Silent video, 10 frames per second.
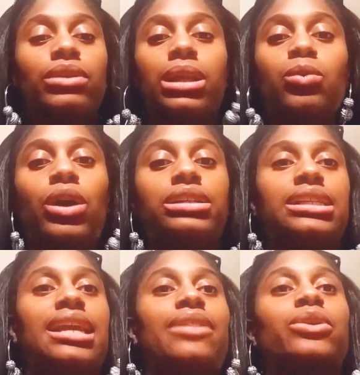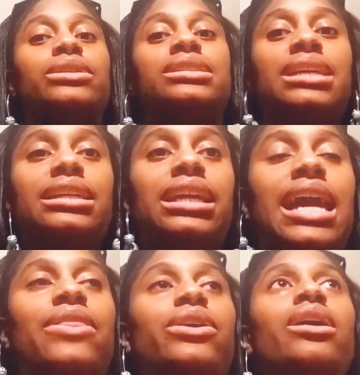to really work together or sing
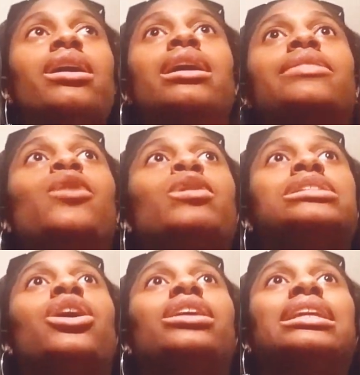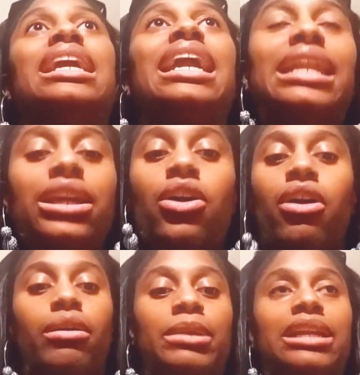together. There wasn't hardly any
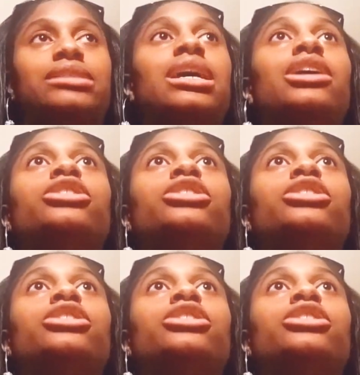harmonies.